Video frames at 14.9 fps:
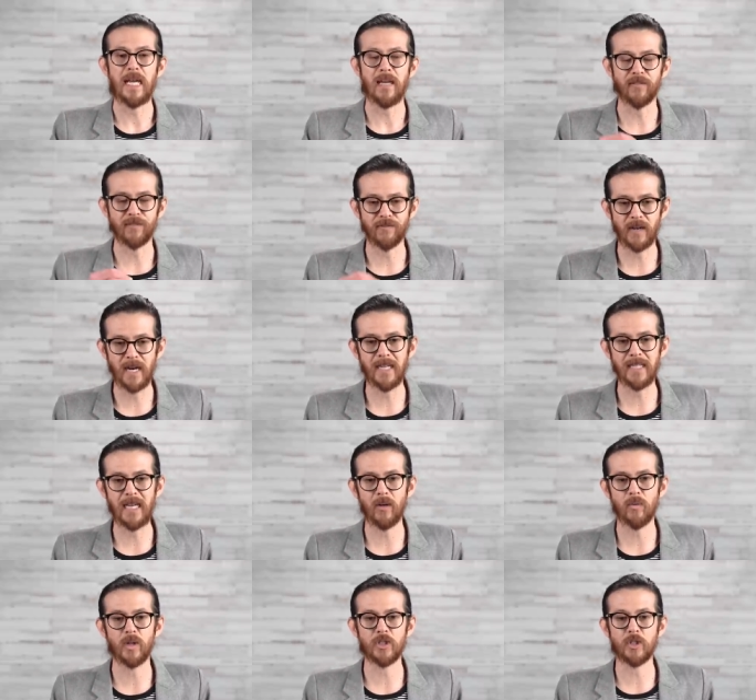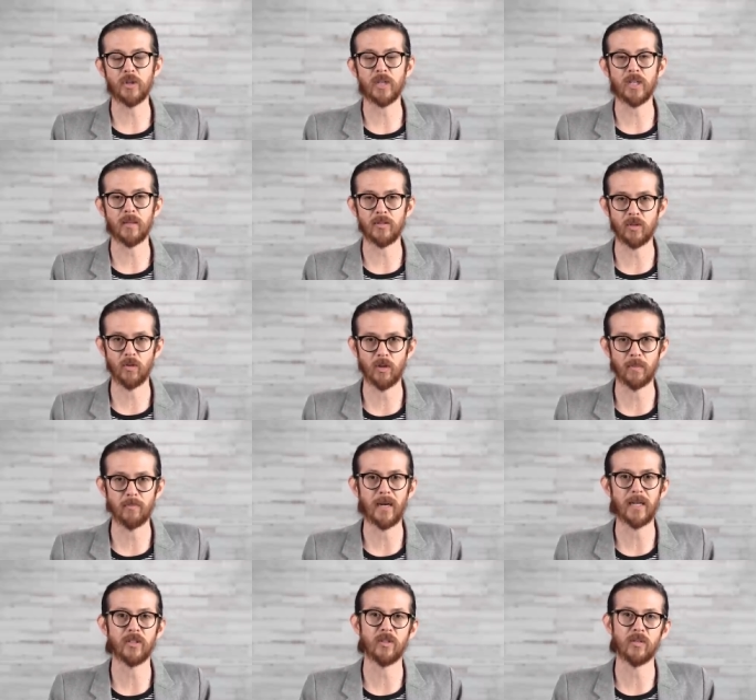and find out what you can absorb
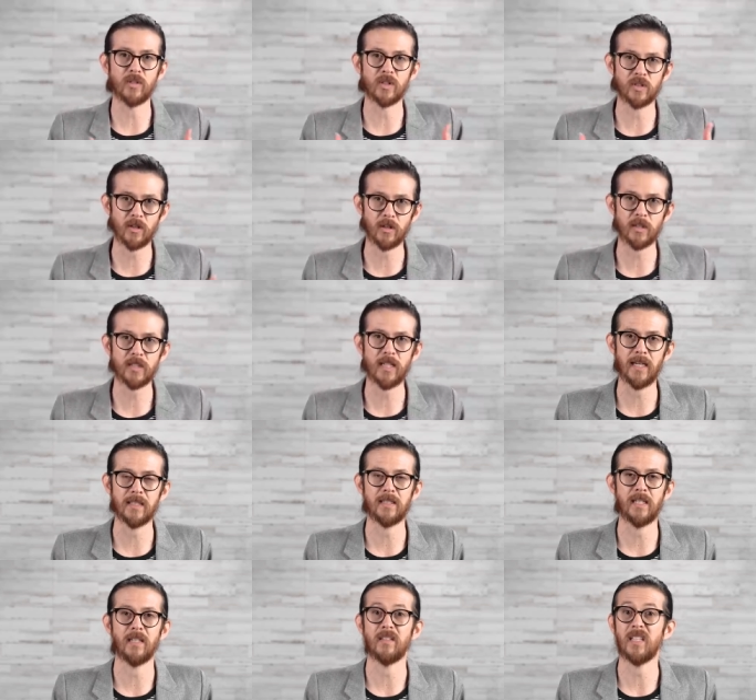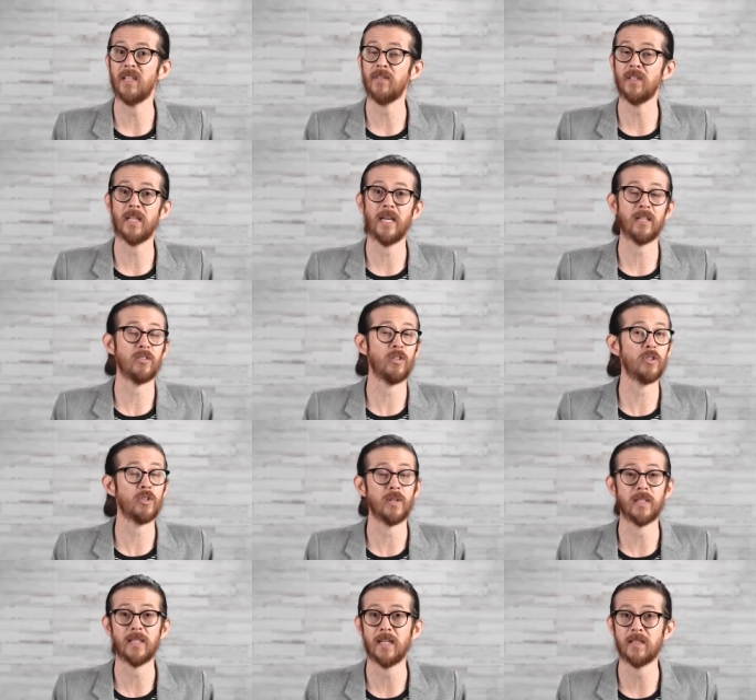by doing certain testing, even like
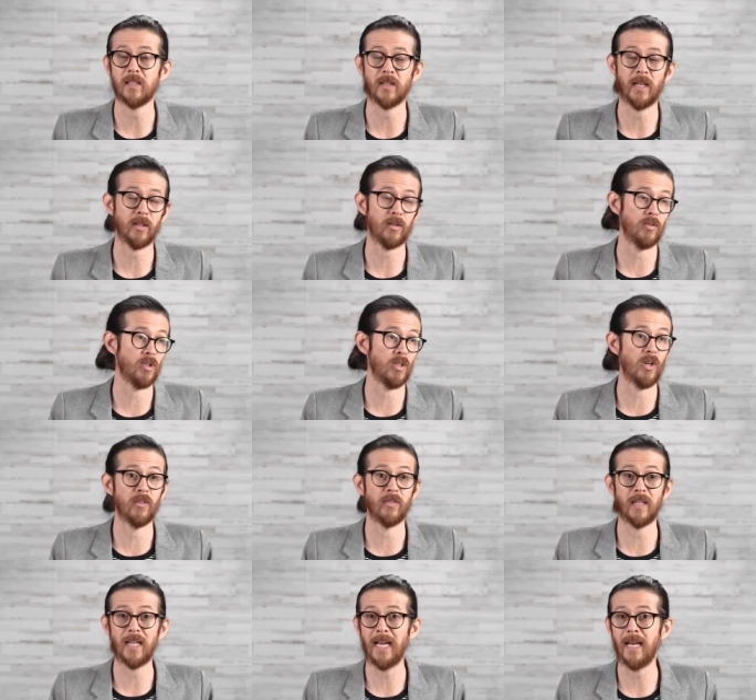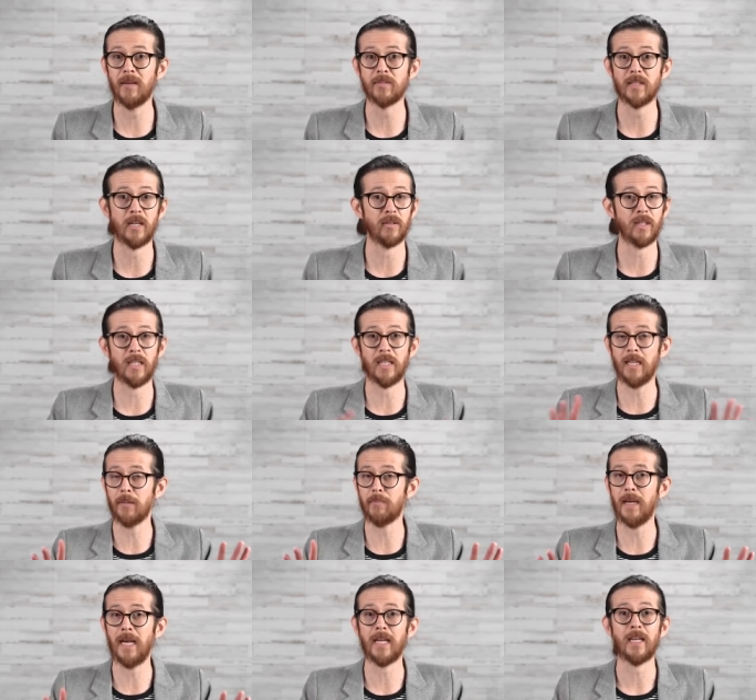nutrient testing, like through Genova labs, I don't get any
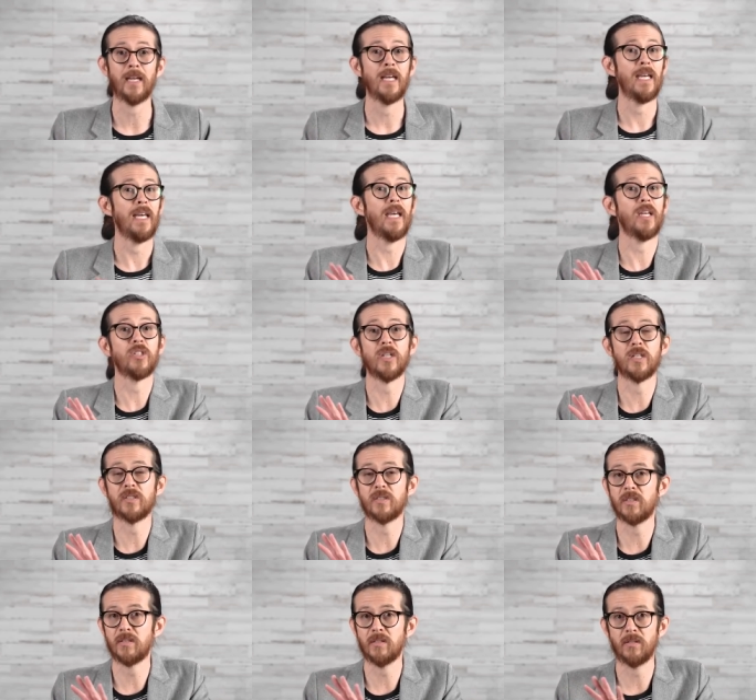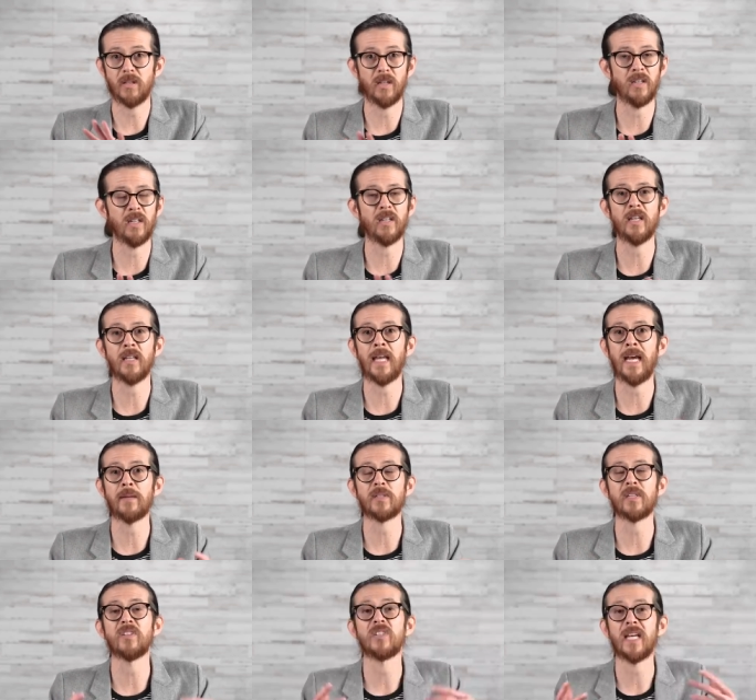kickback. It's just, and
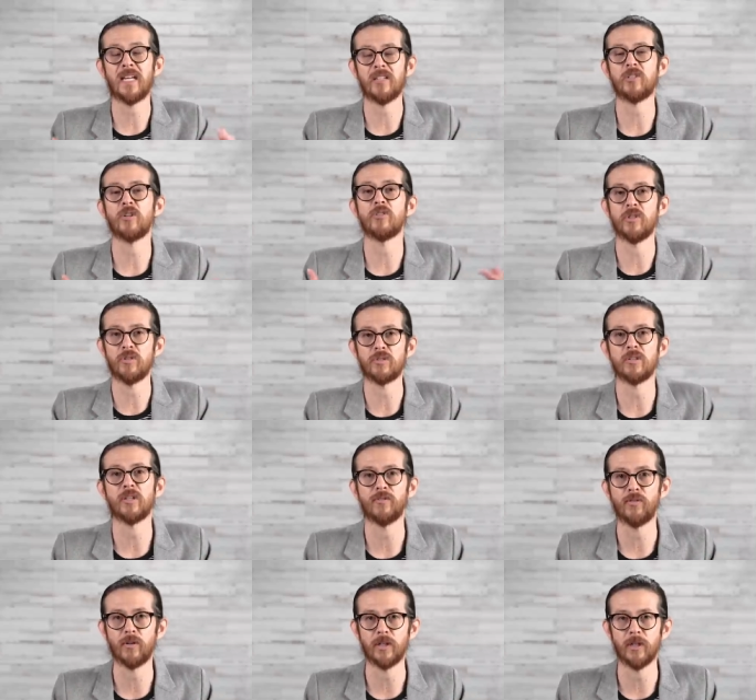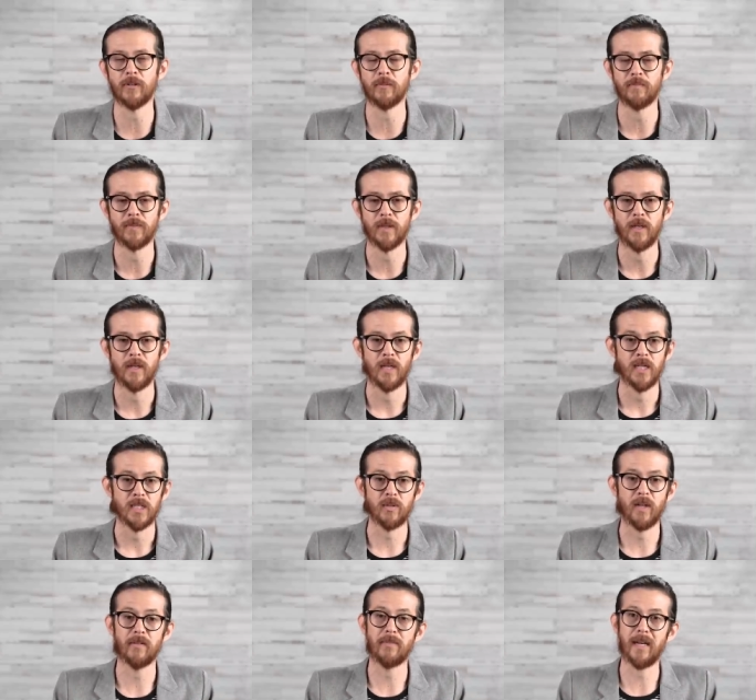labs can test your nutrients for you.
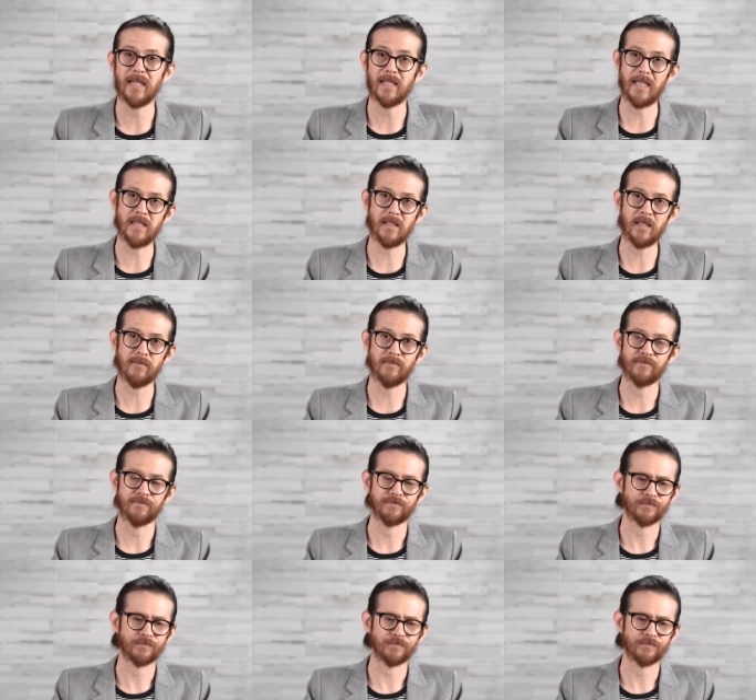So we have magnesium.